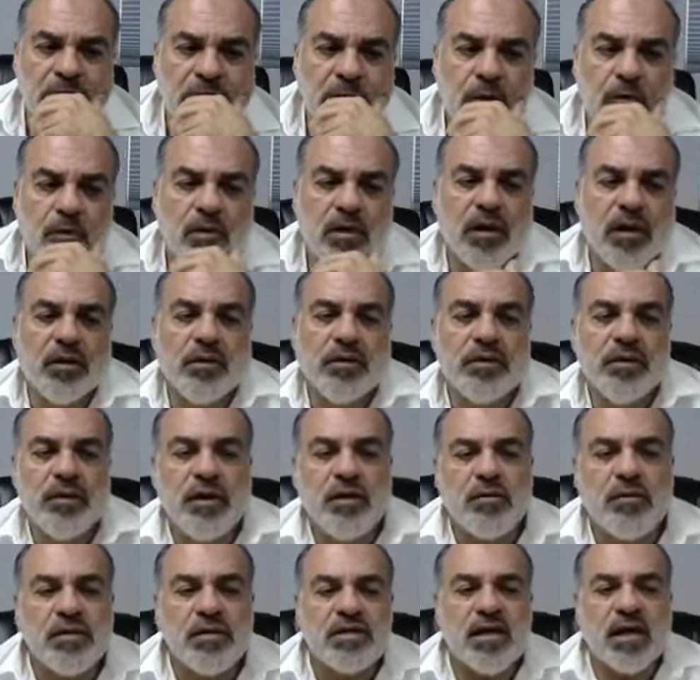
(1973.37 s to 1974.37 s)
Well,
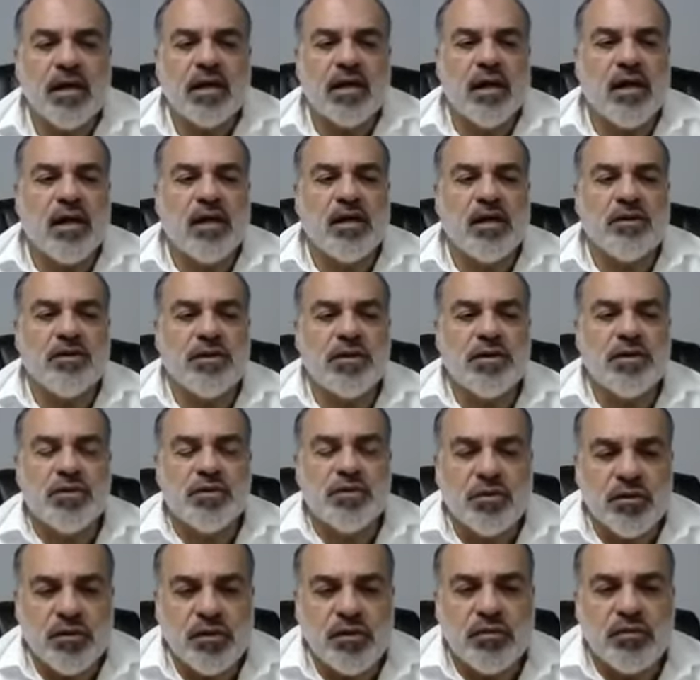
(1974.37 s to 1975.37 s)
neuropsychologists
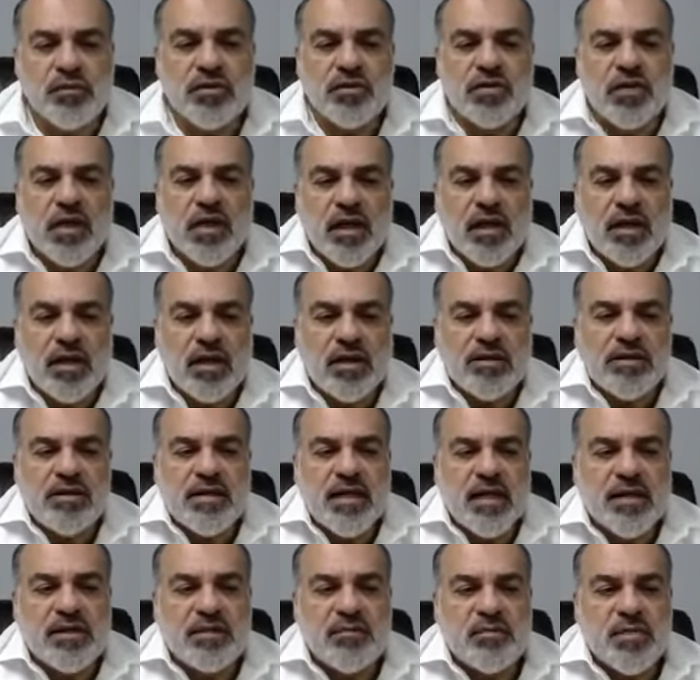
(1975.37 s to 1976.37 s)
or neuropsych
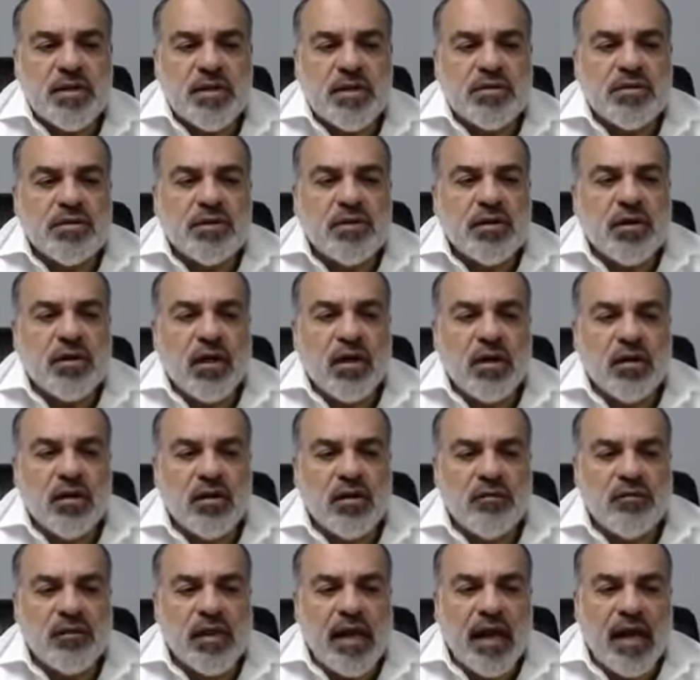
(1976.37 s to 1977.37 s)
assessments and all
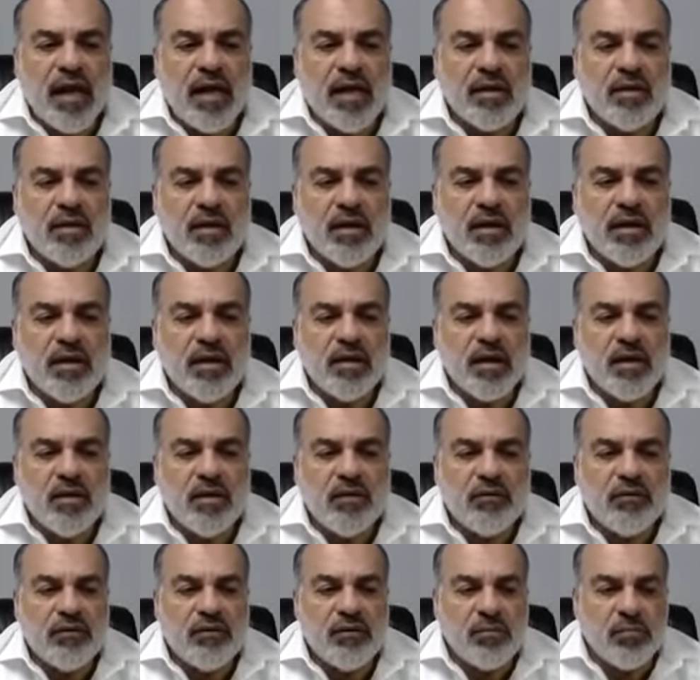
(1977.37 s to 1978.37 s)
of that, it
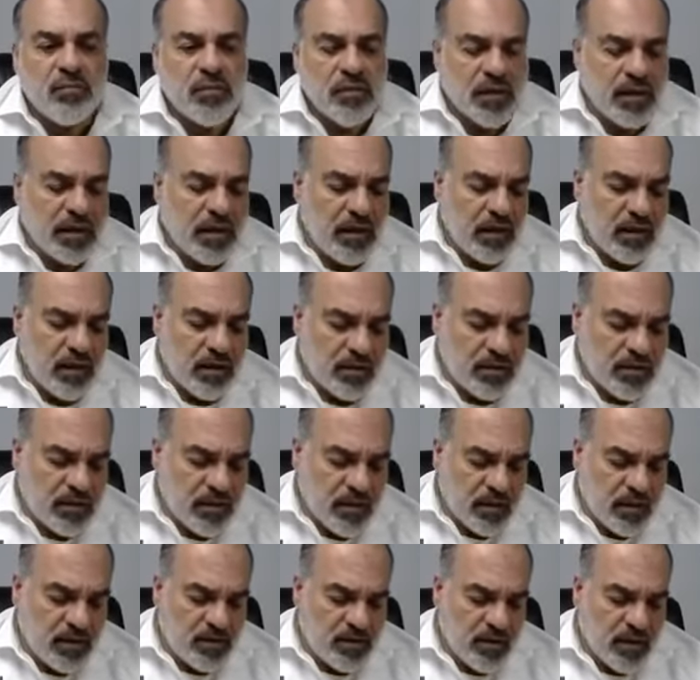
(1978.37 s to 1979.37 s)
is simply,
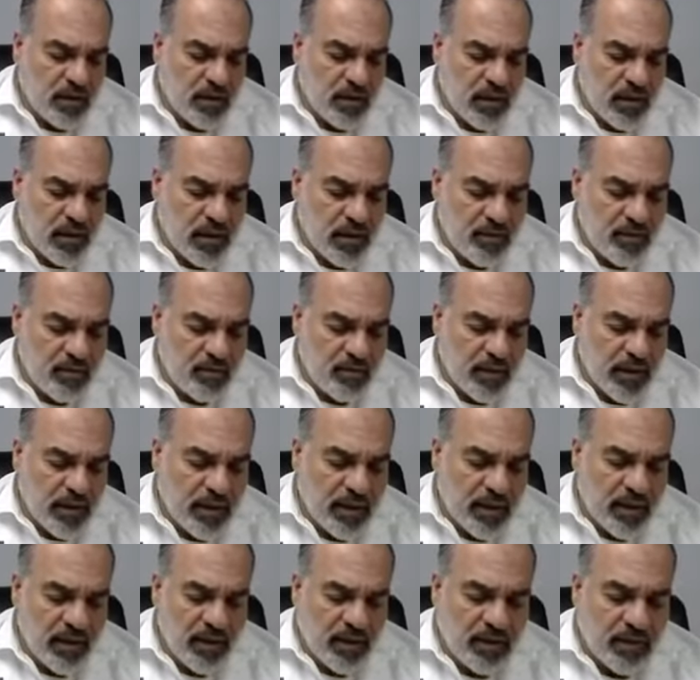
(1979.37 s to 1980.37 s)

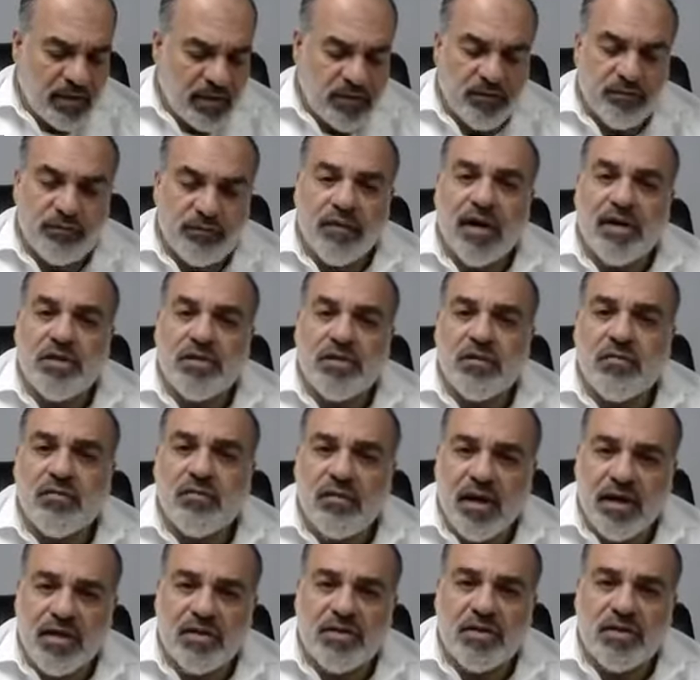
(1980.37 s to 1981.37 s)
it's
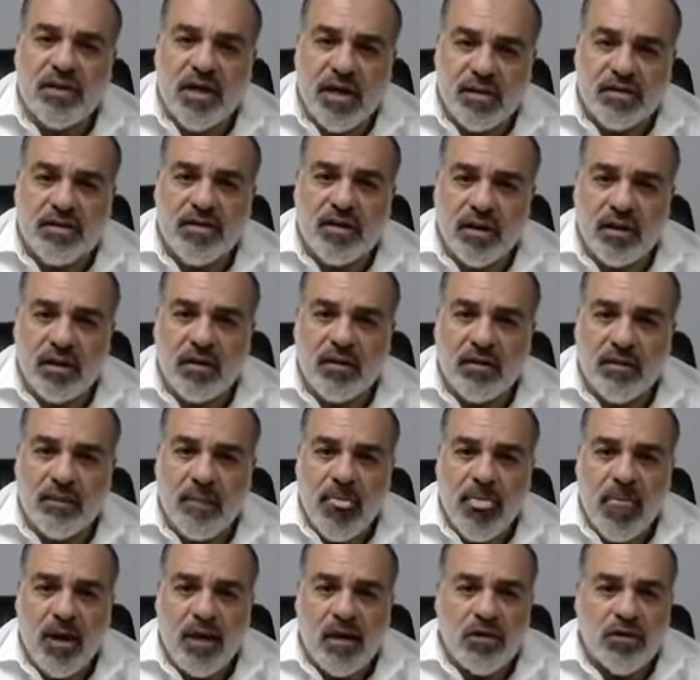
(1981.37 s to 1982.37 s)
face-to-face testing.
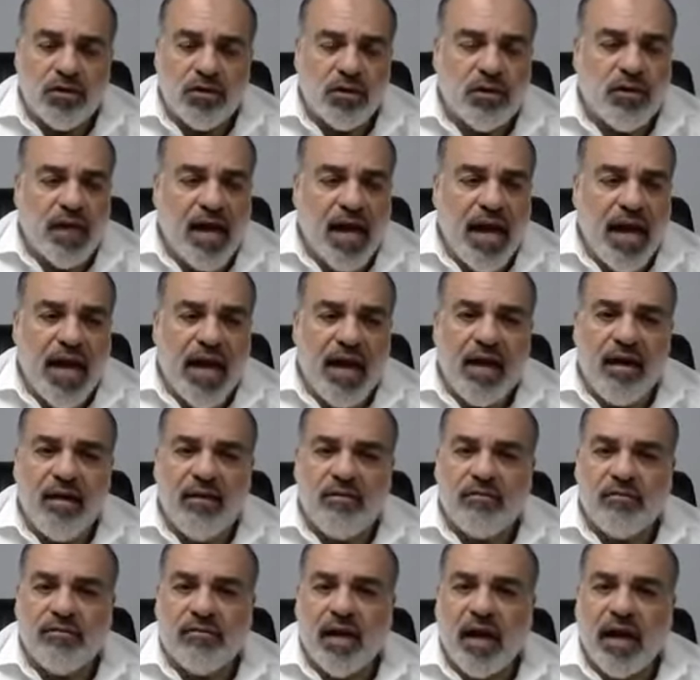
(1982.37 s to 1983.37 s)
So they have
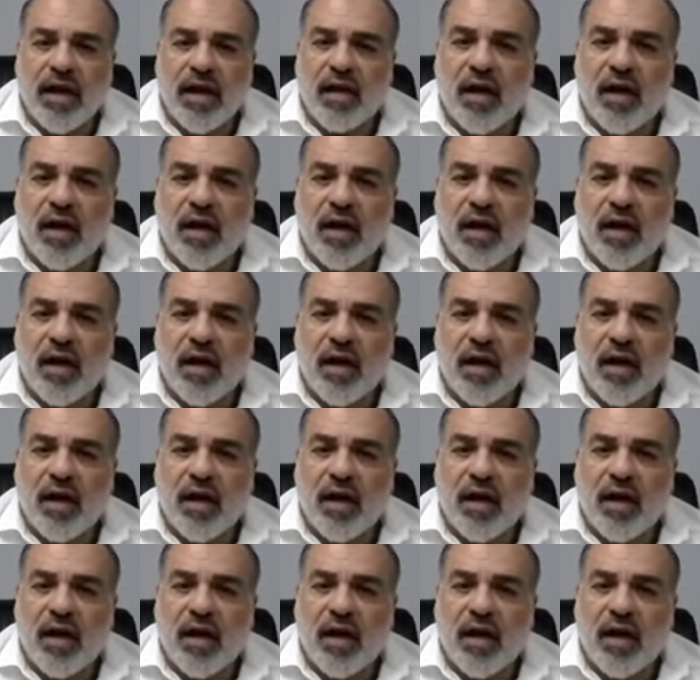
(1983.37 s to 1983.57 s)
like